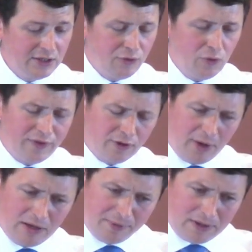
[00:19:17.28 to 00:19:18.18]
though there
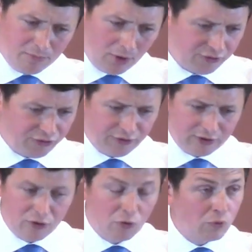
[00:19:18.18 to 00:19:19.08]
might be much
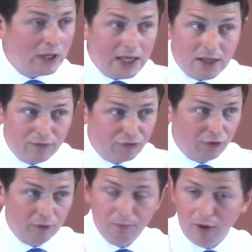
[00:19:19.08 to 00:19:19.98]
that grieves
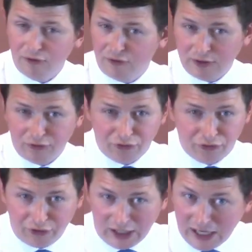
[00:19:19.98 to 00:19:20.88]
them, much that
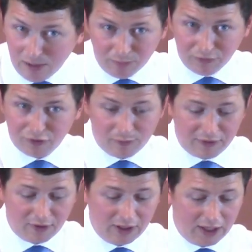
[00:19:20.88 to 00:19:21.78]
shames them
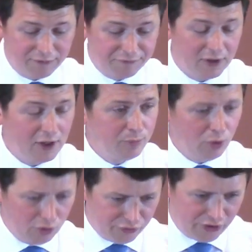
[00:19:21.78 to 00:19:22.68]
in their life,
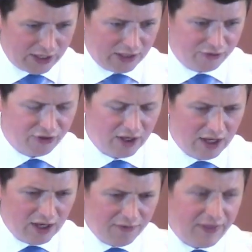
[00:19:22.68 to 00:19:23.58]
Paul says
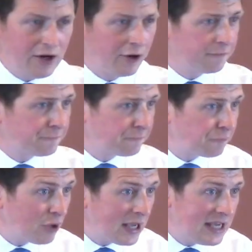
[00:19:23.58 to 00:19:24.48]
they are
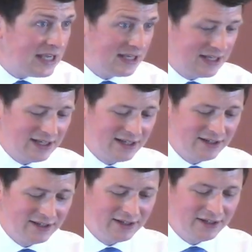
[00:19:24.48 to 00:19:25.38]
free
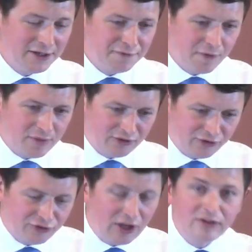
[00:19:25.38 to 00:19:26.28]
from the
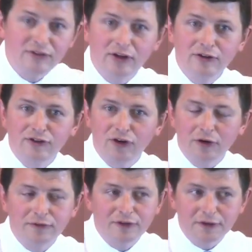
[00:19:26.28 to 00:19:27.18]
sentence
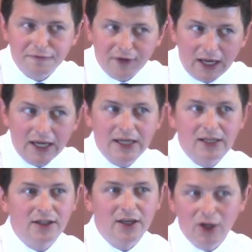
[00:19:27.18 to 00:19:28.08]
of
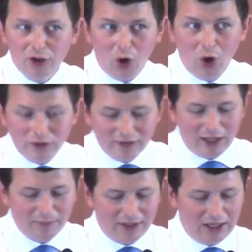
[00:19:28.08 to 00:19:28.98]
divine
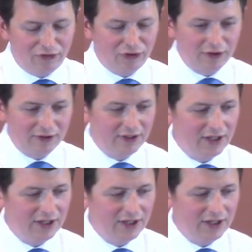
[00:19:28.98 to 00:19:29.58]
condemnation.